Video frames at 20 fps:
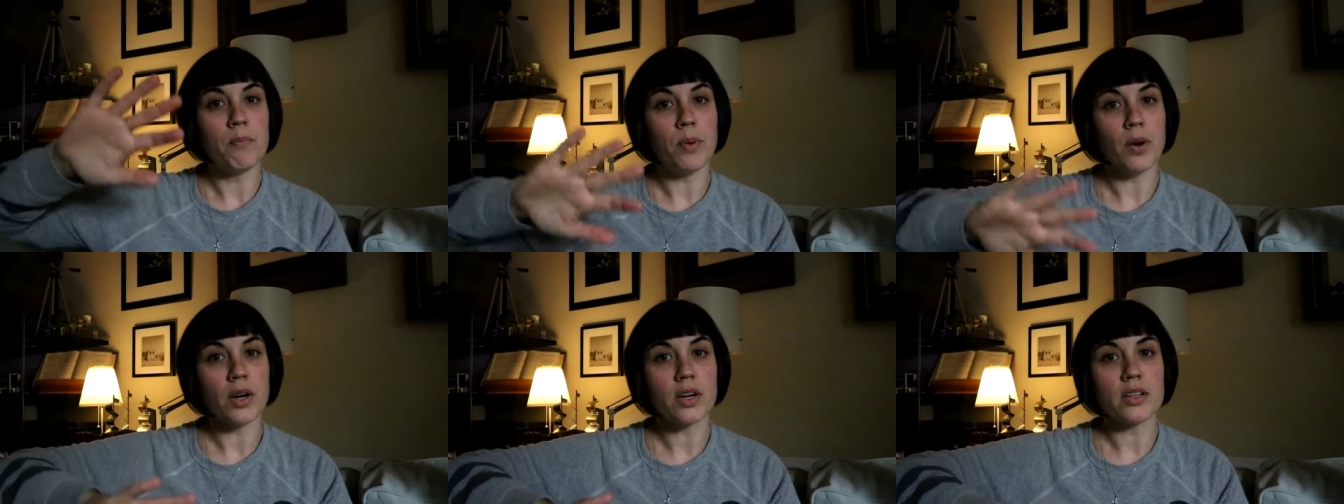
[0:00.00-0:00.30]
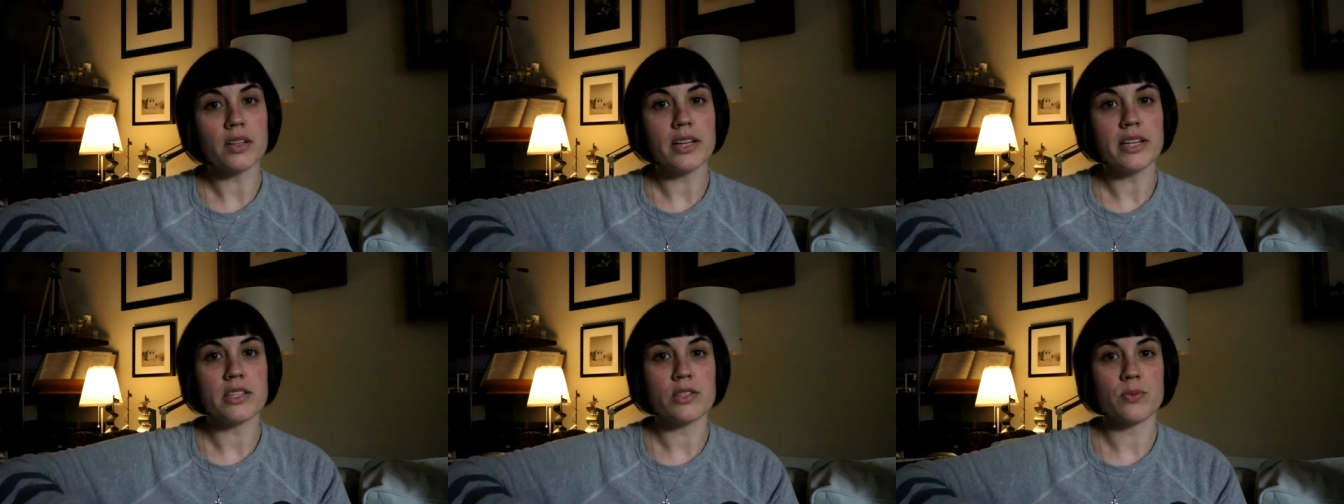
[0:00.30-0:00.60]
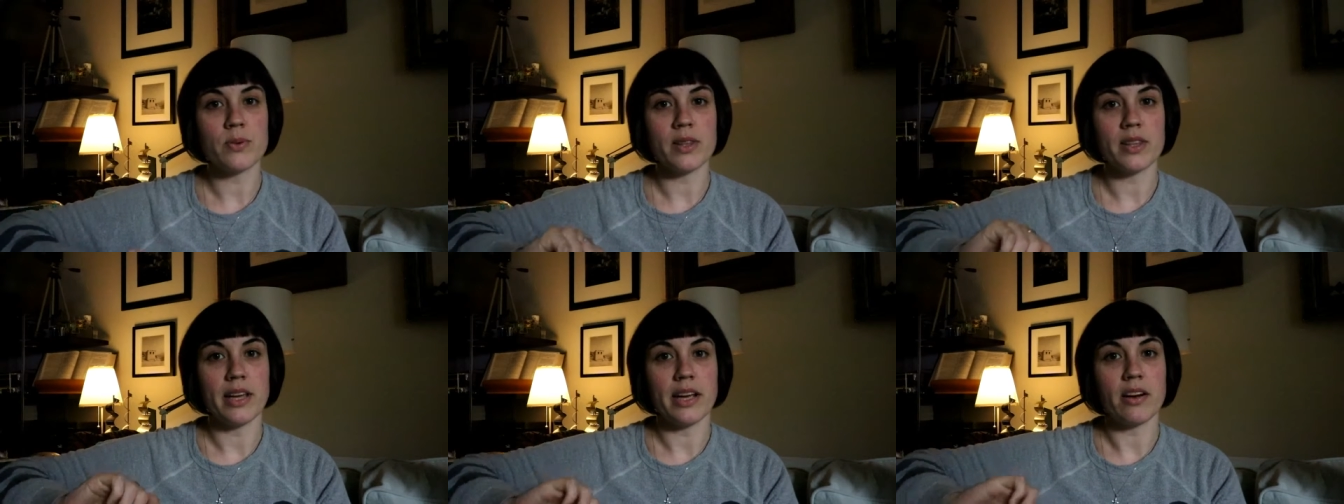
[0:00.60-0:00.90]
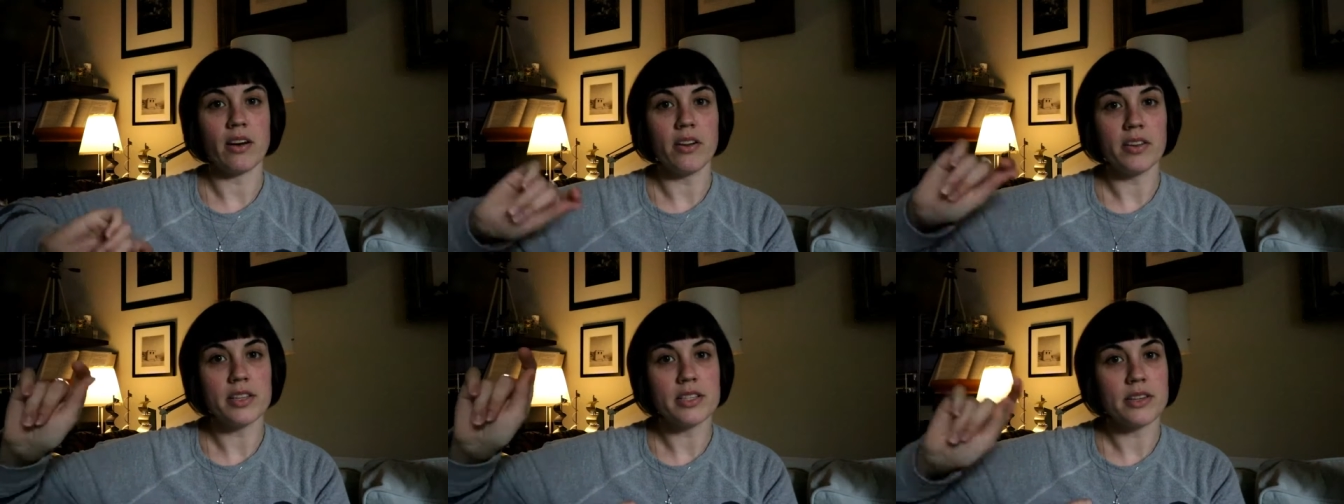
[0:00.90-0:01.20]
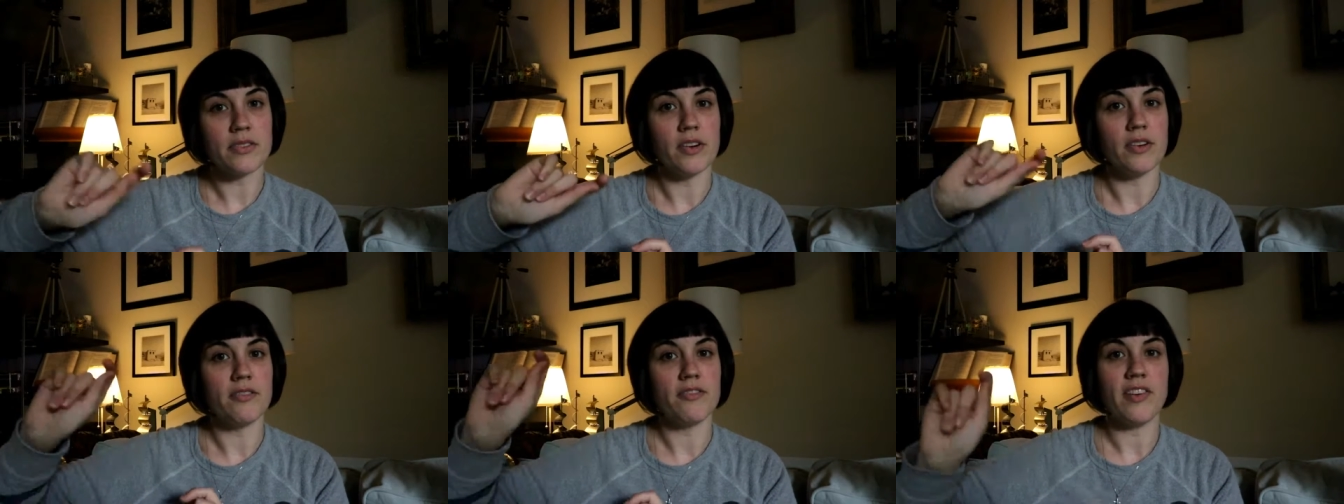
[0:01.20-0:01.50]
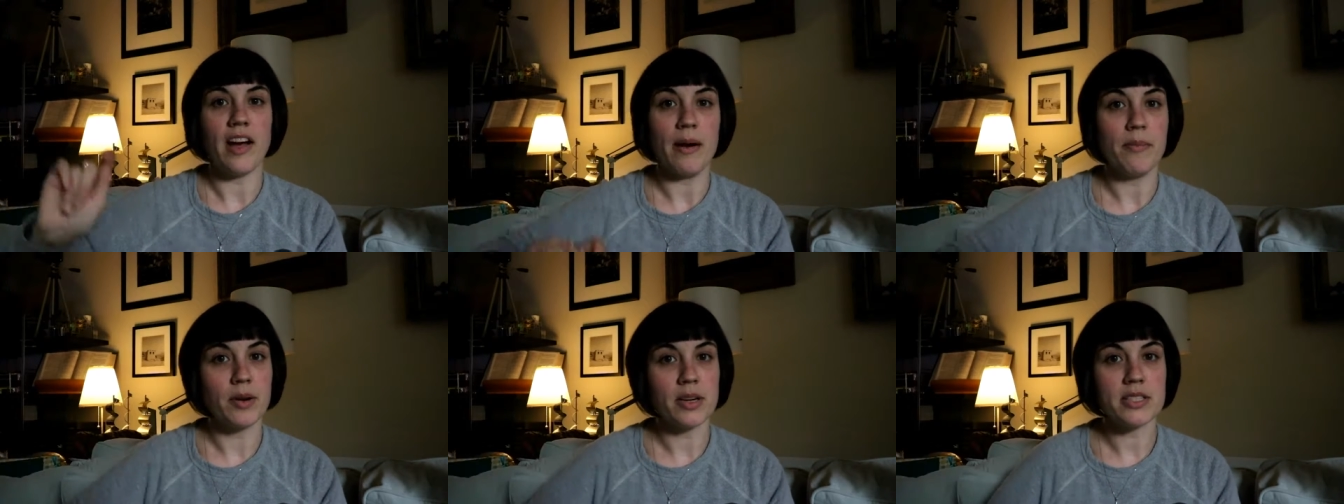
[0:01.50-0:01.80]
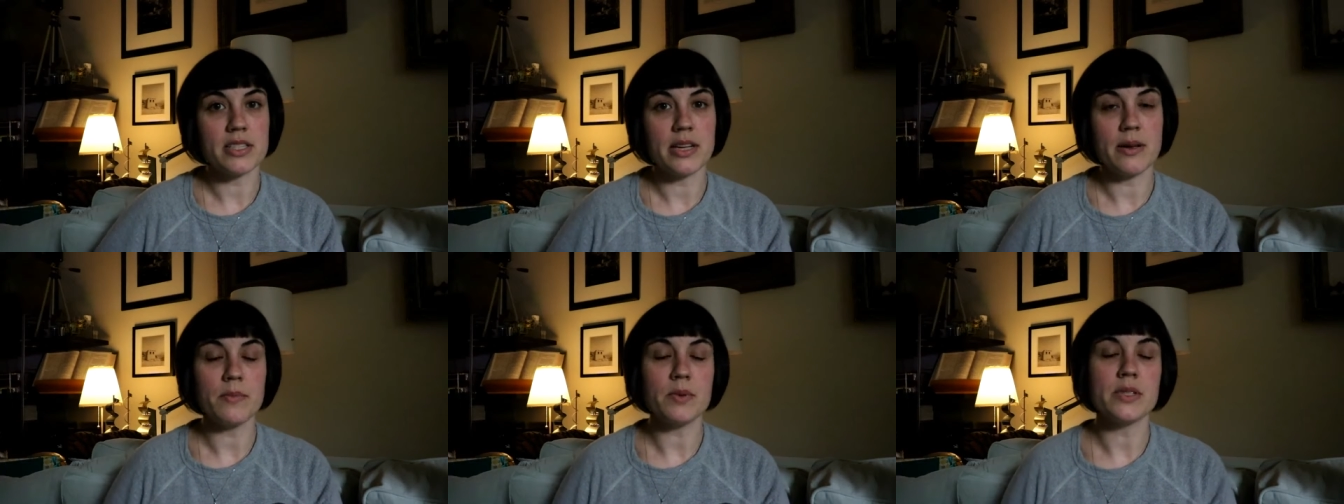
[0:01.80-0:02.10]
booklets with like all the different
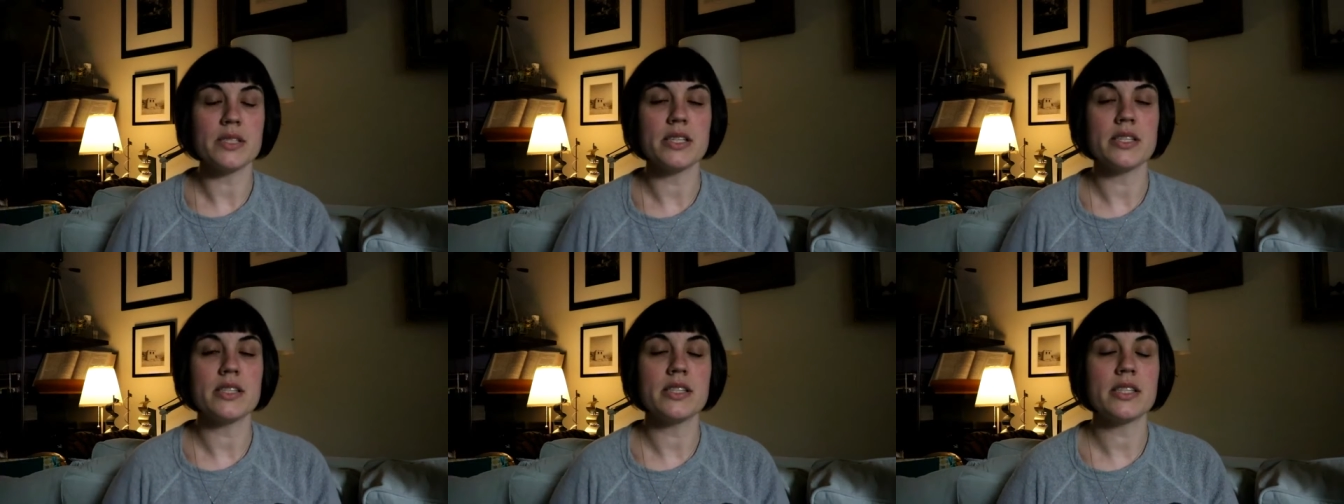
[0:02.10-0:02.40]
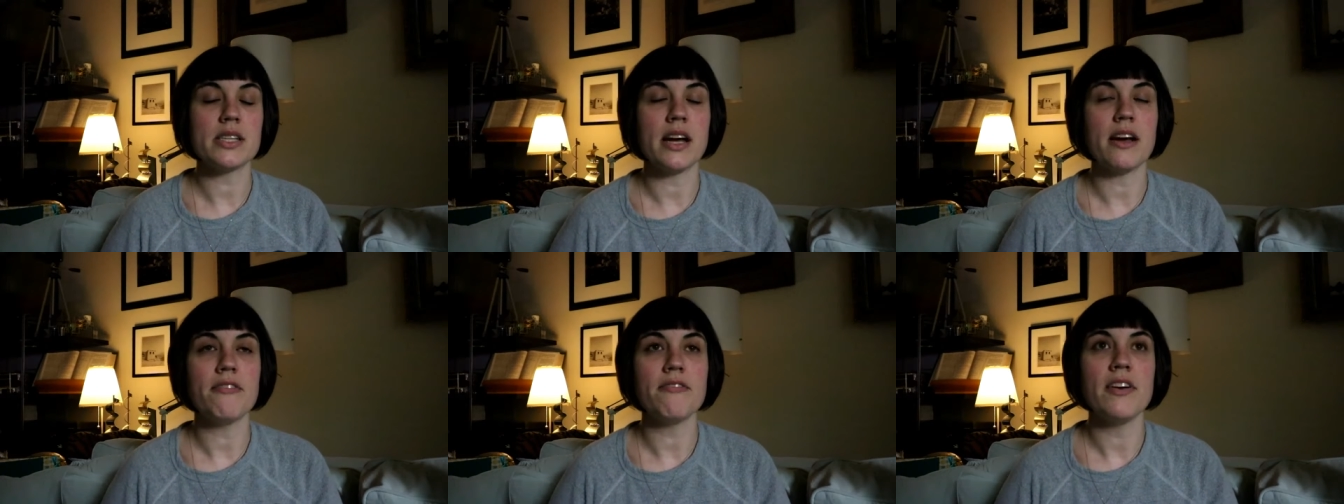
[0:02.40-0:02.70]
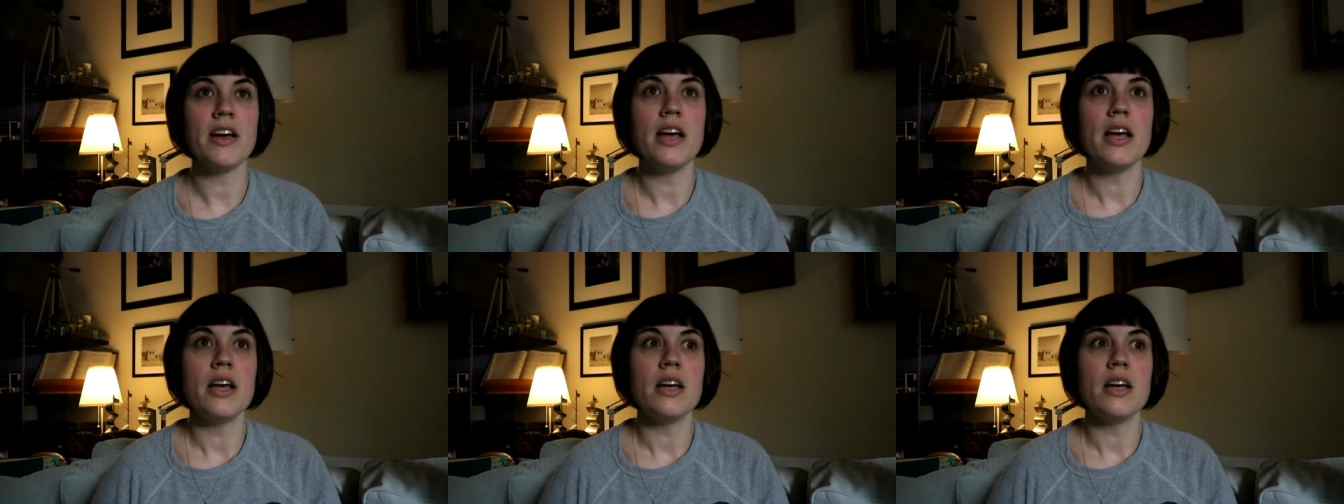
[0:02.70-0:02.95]
fabric samples and stuff,